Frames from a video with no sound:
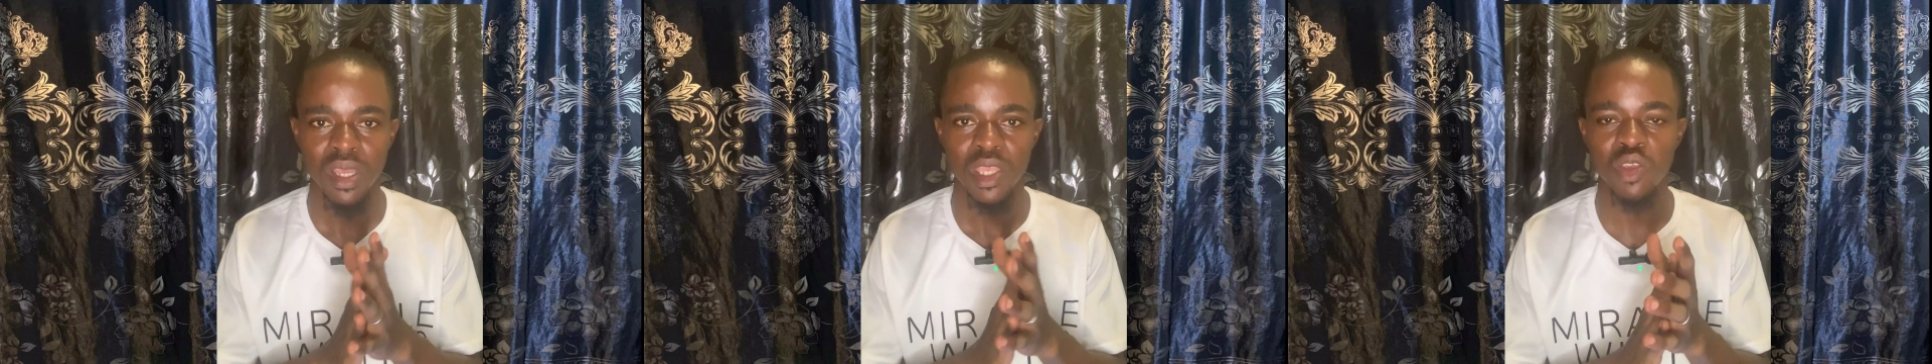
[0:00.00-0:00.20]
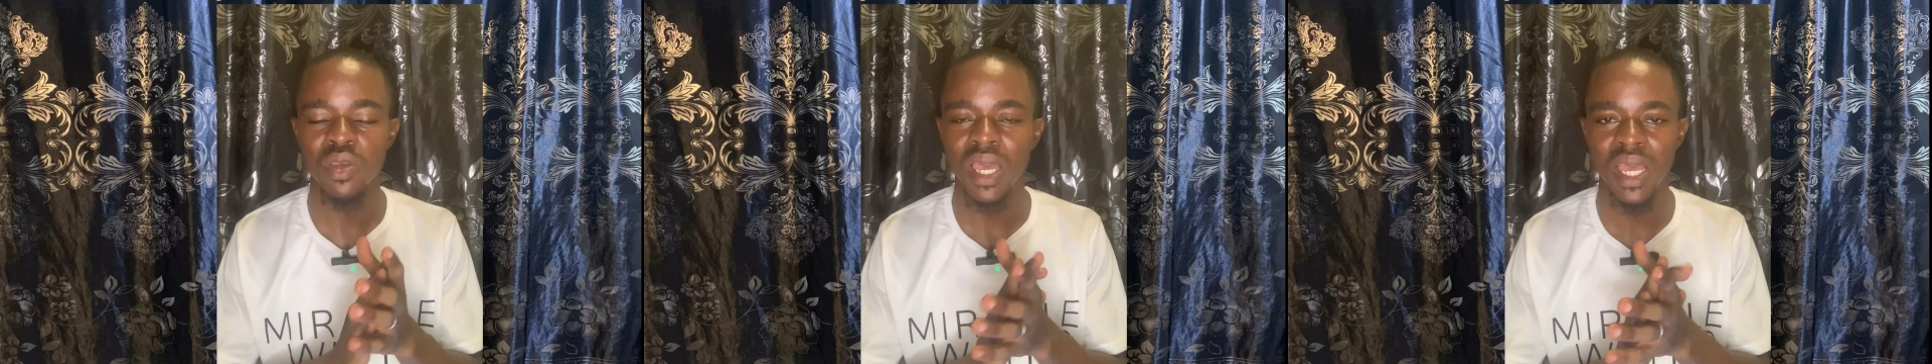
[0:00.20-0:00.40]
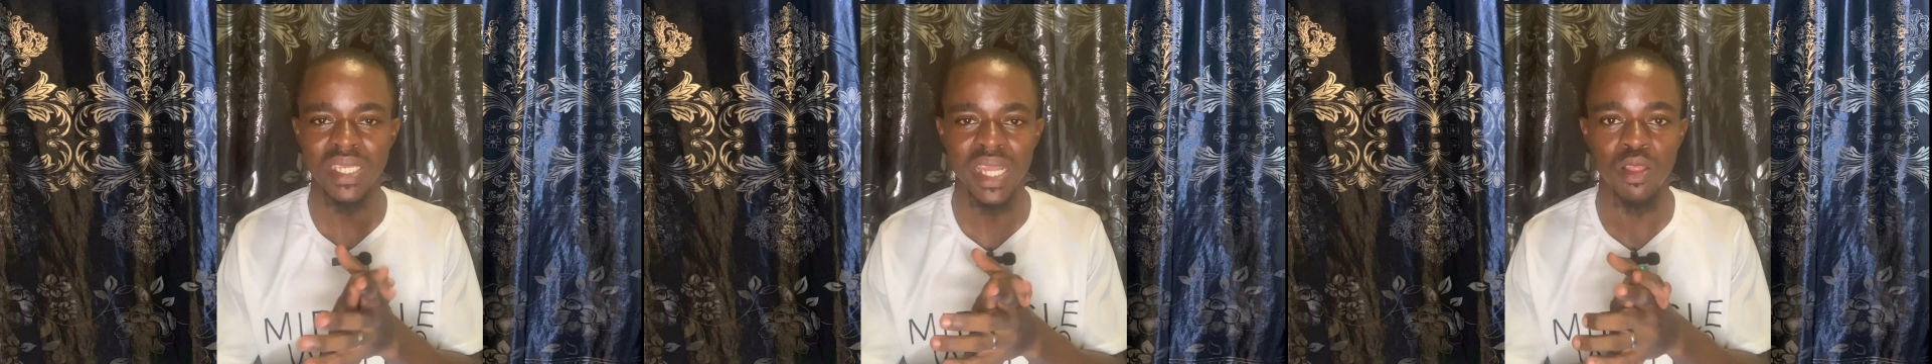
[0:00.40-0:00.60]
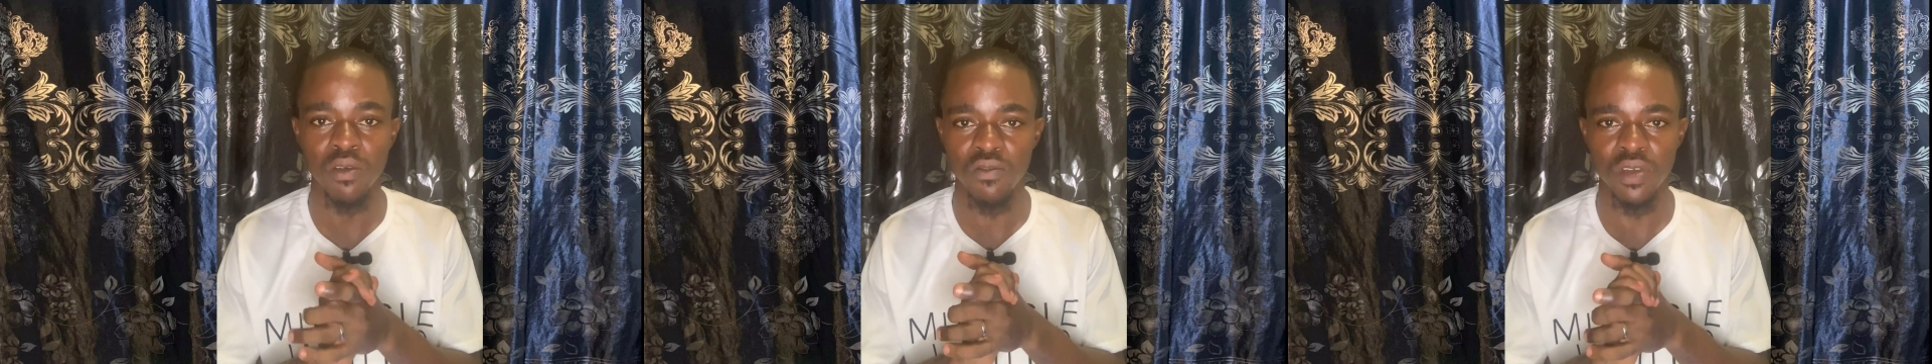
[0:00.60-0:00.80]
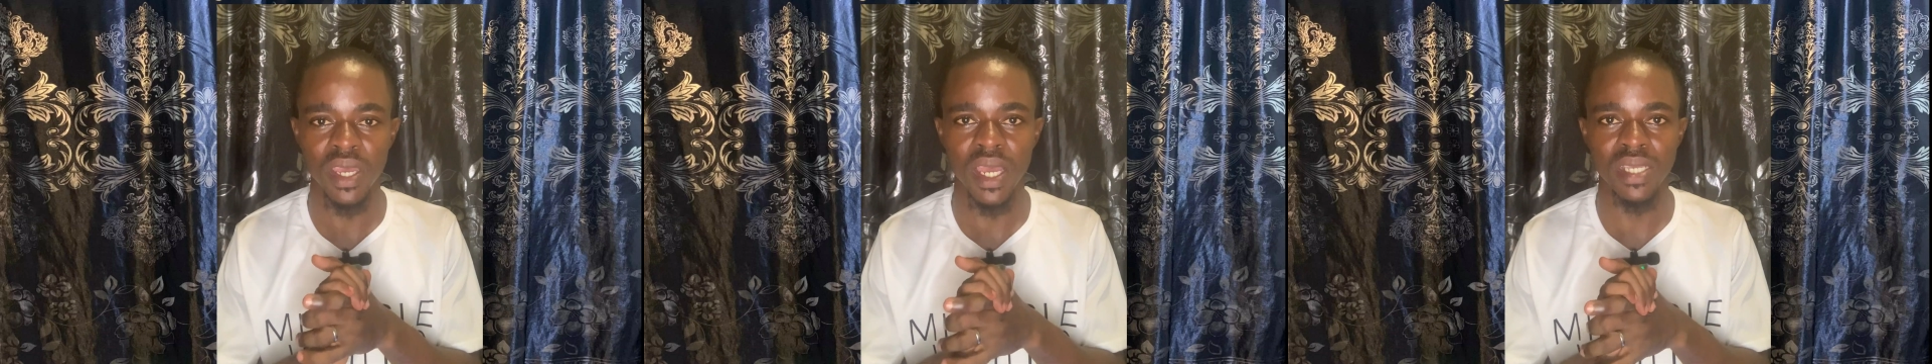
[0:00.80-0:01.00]
You guys, I
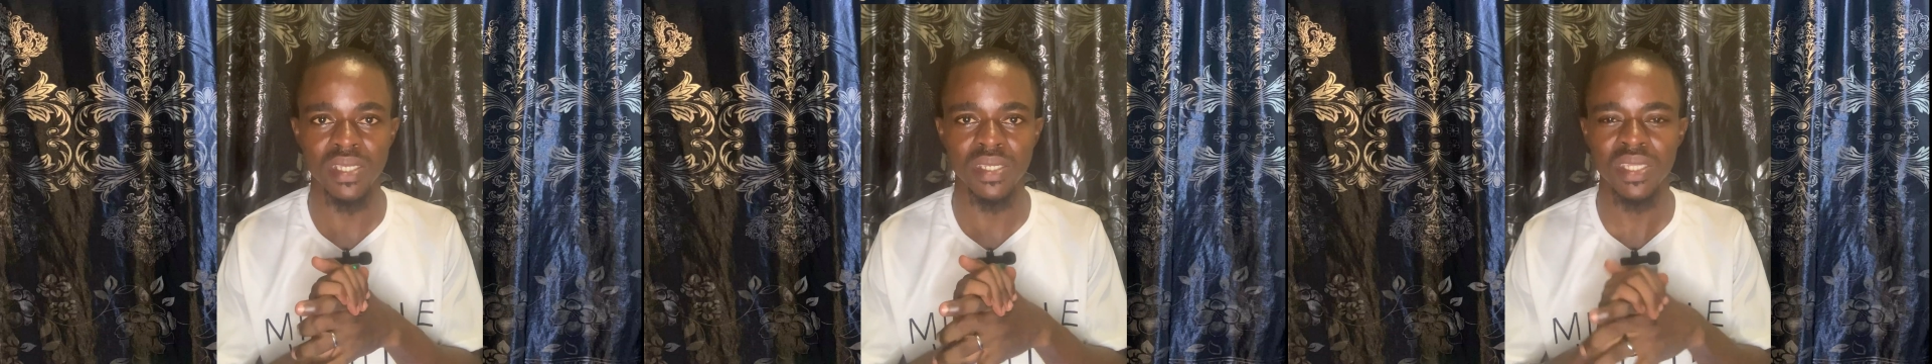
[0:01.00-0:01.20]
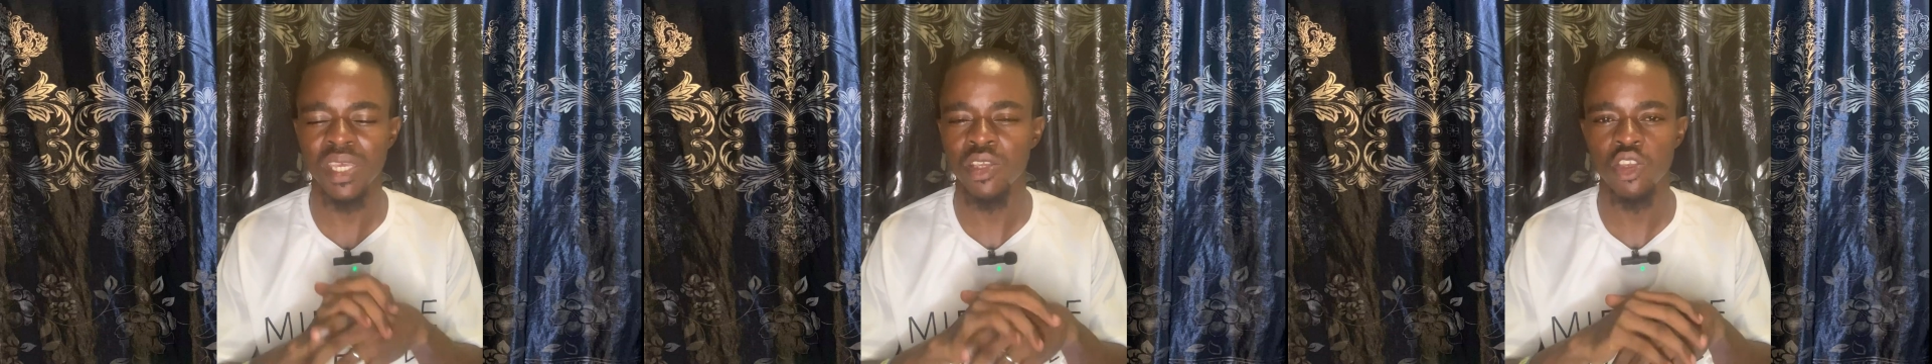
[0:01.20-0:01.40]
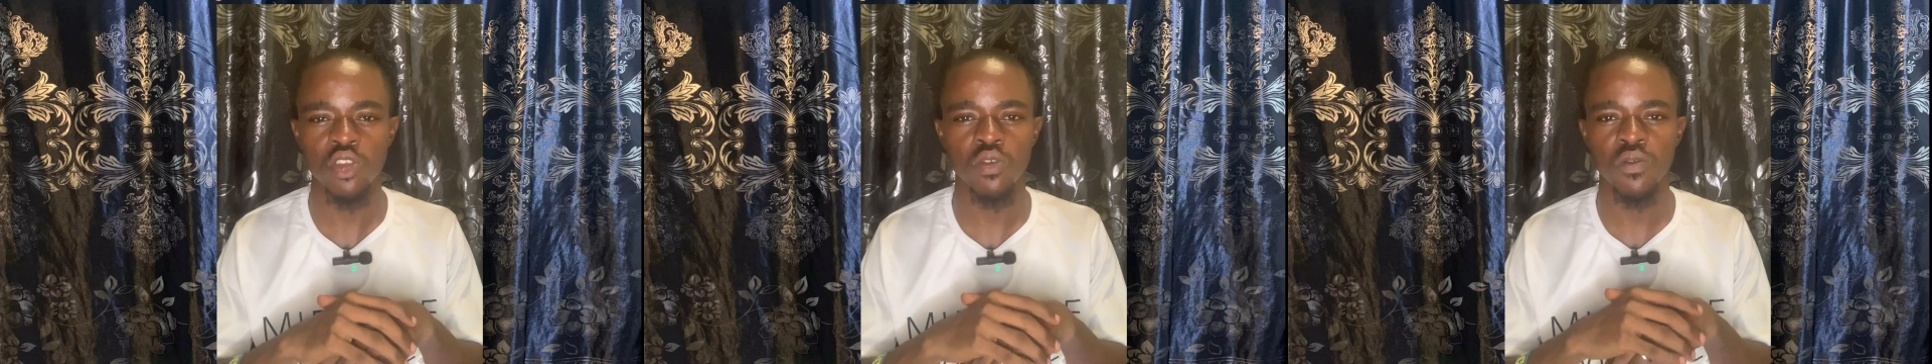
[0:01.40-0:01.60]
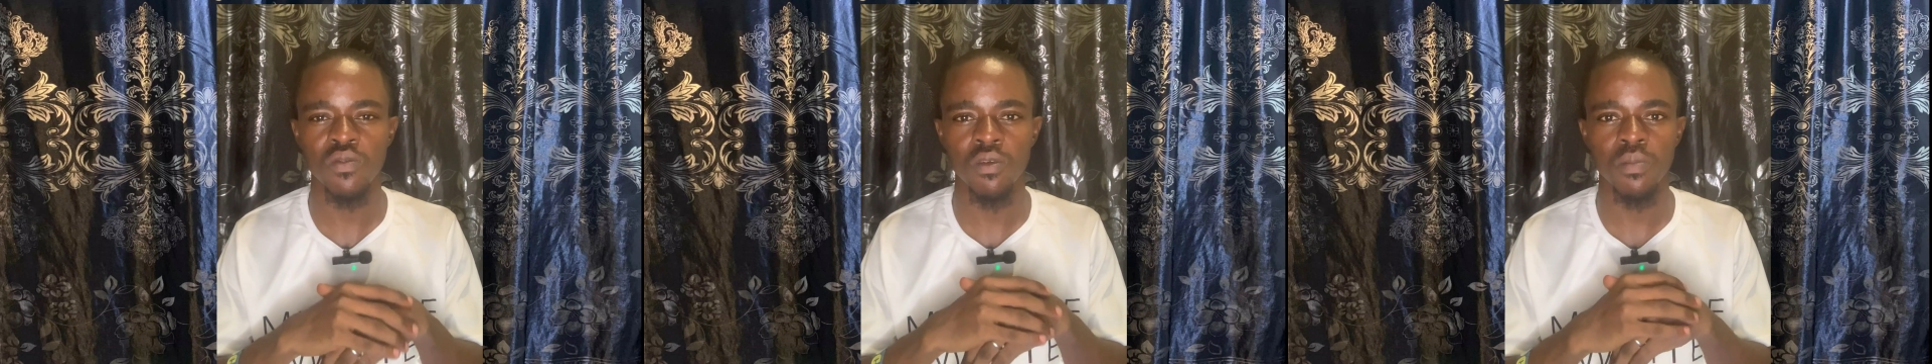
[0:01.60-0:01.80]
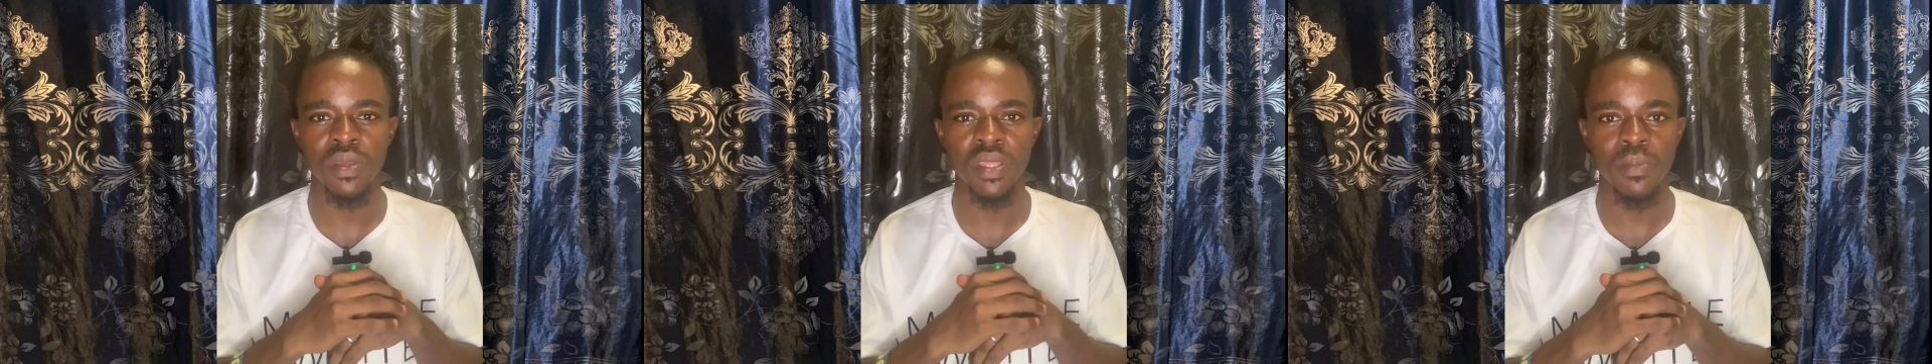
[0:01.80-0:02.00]
love you guys. Thank you
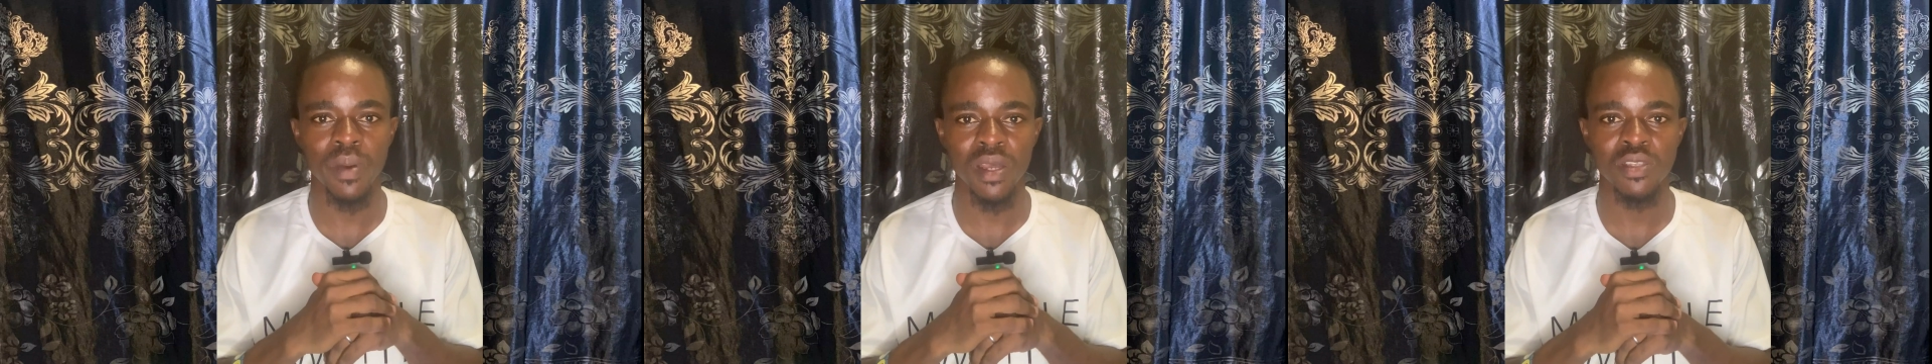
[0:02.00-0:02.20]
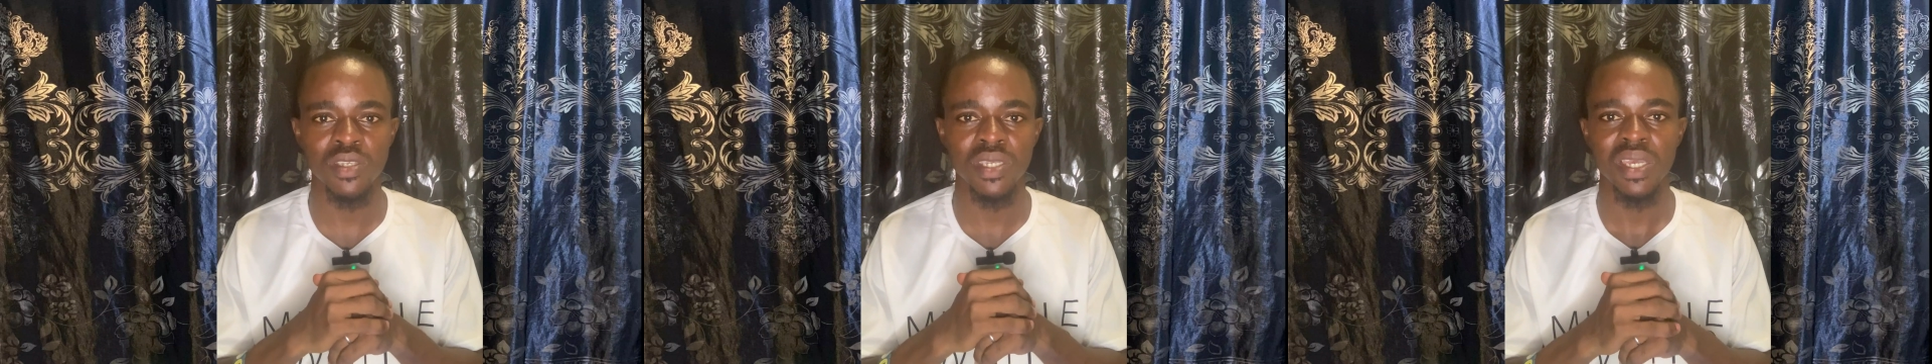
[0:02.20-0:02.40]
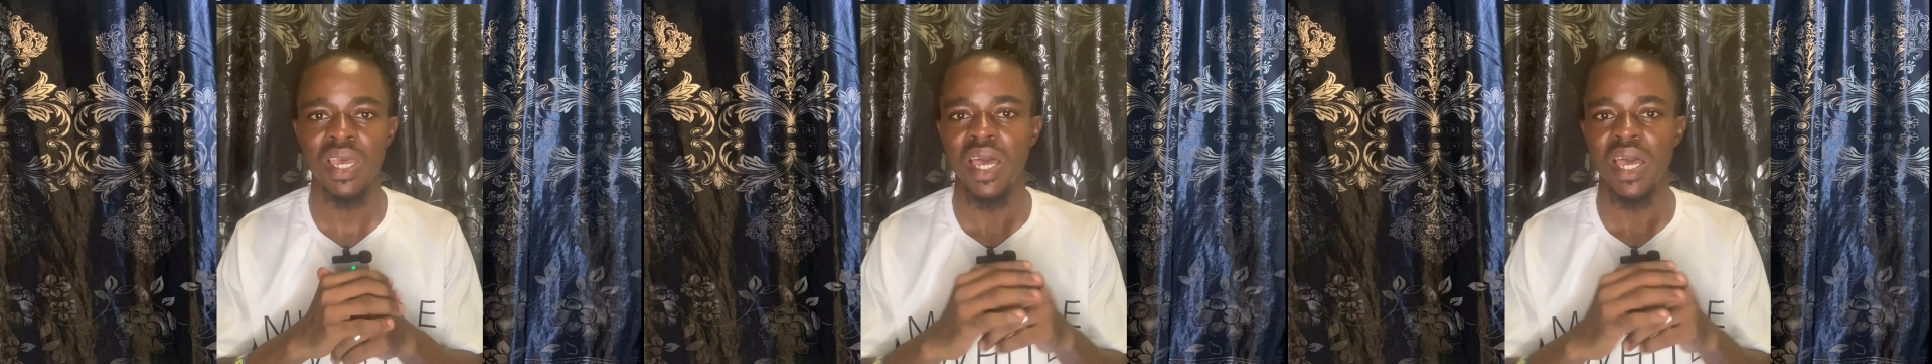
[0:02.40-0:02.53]
for being a part